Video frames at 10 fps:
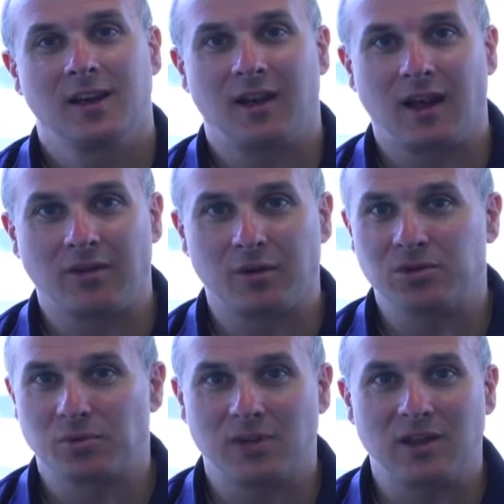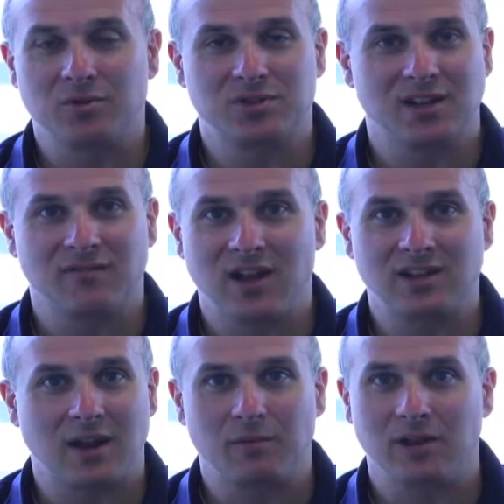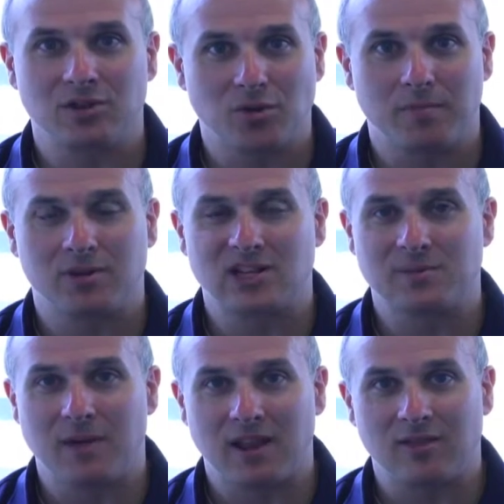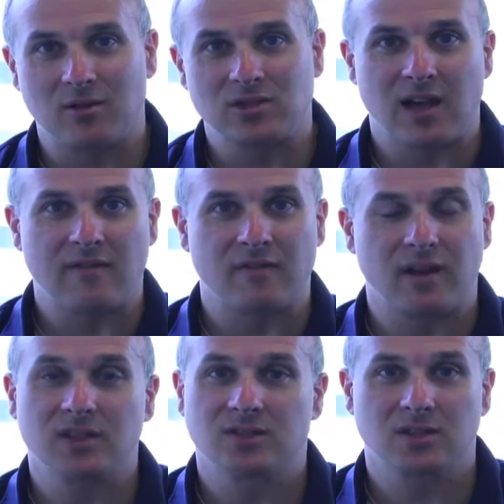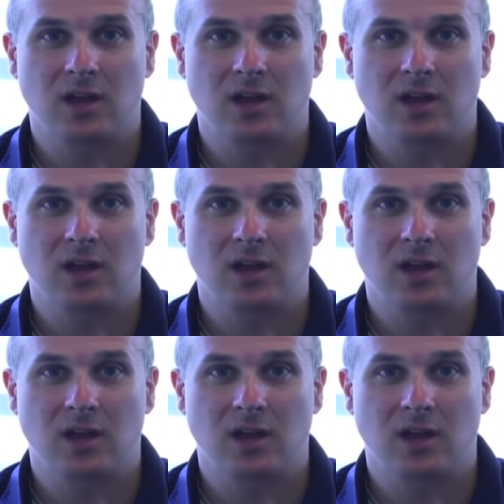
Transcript: Uh, I thought it was a really interesting event. I really enjoy participating in those live events.